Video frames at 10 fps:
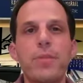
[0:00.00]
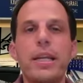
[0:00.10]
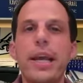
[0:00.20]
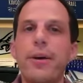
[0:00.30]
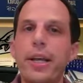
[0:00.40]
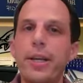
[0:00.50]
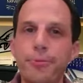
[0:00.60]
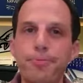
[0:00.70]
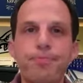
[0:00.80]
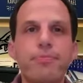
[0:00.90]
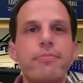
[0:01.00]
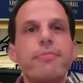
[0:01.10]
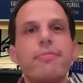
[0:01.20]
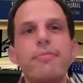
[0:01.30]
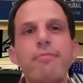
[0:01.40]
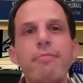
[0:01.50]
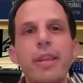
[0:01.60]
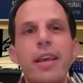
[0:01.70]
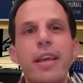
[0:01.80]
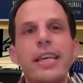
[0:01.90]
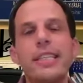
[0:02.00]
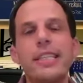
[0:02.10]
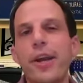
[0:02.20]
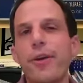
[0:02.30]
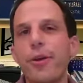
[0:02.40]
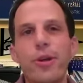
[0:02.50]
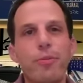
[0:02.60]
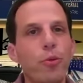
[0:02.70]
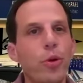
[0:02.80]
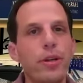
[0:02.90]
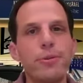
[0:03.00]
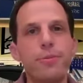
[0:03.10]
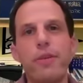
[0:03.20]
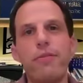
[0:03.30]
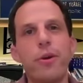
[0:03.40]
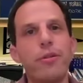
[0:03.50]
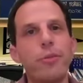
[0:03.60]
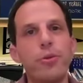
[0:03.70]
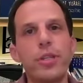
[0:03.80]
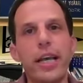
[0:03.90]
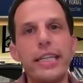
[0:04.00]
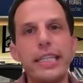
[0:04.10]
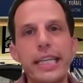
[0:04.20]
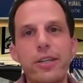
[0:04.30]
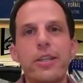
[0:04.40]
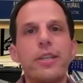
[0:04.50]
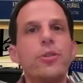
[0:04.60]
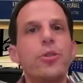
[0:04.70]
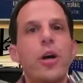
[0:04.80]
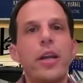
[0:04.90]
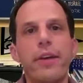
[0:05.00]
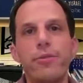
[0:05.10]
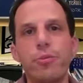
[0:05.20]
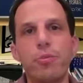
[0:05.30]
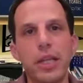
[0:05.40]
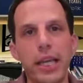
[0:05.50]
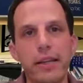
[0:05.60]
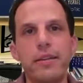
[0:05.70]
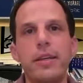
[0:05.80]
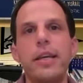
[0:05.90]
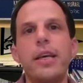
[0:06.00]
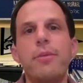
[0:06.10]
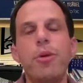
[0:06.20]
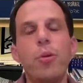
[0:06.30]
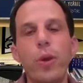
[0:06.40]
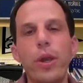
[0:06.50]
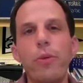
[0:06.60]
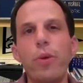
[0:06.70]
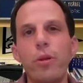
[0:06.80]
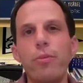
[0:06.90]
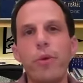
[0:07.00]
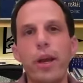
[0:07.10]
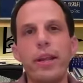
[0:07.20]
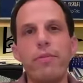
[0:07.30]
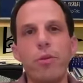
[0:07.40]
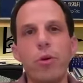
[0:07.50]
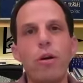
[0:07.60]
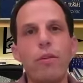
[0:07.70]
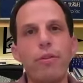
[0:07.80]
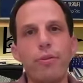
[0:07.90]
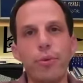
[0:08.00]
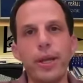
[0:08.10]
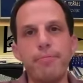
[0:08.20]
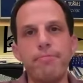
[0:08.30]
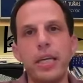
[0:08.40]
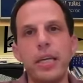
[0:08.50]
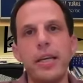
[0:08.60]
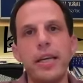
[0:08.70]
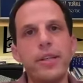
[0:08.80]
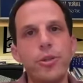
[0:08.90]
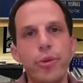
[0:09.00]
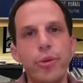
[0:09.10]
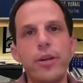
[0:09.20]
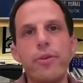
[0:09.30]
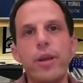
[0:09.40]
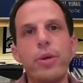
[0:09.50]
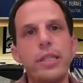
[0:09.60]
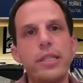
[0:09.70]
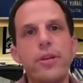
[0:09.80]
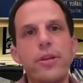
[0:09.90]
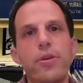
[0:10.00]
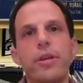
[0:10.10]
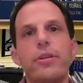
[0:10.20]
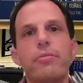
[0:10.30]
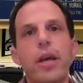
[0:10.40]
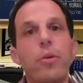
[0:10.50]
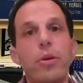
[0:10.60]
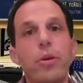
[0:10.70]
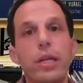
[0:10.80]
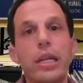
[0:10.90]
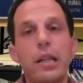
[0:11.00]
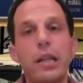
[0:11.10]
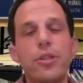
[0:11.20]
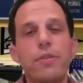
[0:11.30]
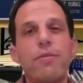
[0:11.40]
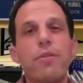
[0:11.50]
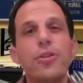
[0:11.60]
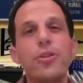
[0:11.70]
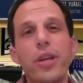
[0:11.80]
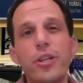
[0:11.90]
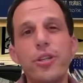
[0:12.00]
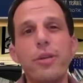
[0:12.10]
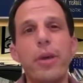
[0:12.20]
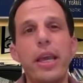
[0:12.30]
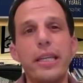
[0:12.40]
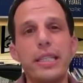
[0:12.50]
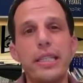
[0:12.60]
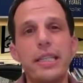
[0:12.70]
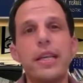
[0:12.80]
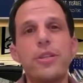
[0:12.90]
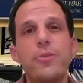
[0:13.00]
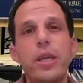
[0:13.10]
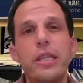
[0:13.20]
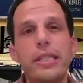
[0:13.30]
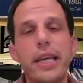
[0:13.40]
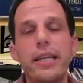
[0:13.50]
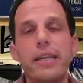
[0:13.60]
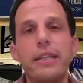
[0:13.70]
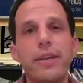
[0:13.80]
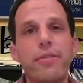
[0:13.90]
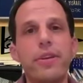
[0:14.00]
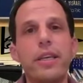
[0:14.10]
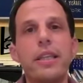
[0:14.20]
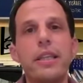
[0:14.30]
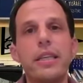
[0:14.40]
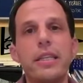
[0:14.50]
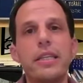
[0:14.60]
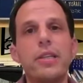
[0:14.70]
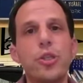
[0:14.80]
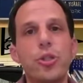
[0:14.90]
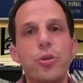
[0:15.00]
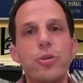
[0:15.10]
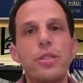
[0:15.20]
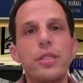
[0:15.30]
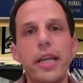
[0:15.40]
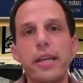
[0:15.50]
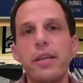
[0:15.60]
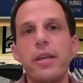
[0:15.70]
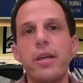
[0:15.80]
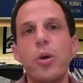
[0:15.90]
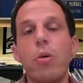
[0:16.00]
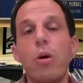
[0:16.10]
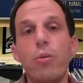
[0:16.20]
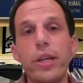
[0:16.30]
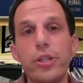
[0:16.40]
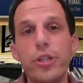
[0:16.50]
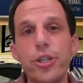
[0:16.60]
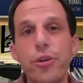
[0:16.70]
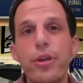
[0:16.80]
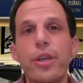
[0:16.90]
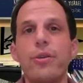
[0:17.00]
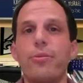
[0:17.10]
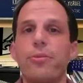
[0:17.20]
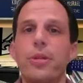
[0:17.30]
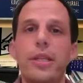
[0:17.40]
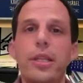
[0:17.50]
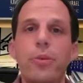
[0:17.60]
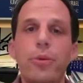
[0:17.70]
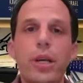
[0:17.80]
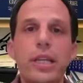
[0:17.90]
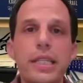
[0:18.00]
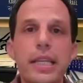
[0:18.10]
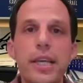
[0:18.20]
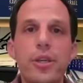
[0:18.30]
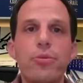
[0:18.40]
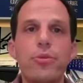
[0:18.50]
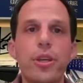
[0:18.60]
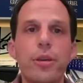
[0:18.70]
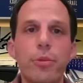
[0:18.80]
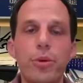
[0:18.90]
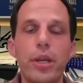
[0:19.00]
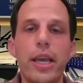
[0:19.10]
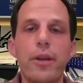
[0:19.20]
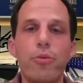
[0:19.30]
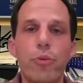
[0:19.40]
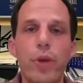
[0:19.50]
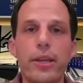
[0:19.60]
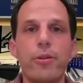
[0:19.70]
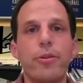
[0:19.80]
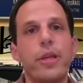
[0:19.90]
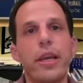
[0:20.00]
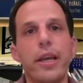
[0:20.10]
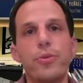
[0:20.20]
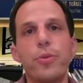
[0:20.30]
Now I know, scenario number 1 is by far the most ideal and sought after plan, but we will be ready for all 3. And to reiterate what I said earlier, I want to acknowledge the frustration that may exist as we continue to live in this uncertain state, while reassuring you that we will continue to communicate regularly as